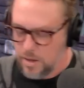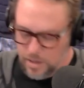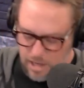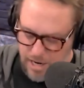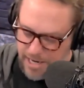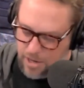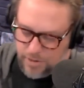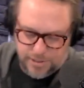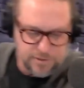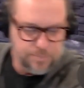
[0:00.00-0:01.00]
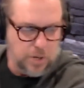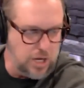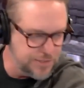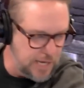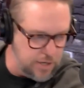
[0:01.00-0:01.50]
All right, Hot Wings.
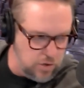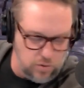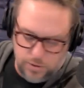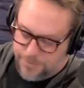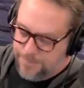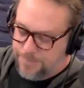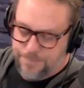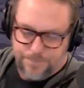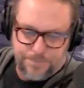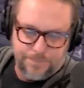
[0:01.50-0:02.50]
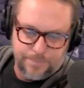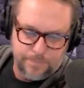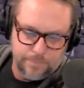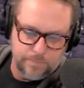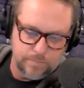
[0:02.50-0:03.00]
Paul's on hold.
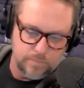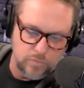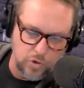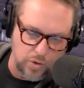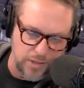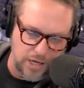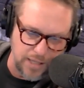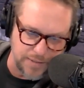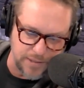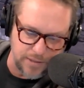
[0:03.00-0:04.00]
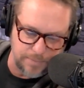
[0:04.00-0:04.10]
You're on the hot seat.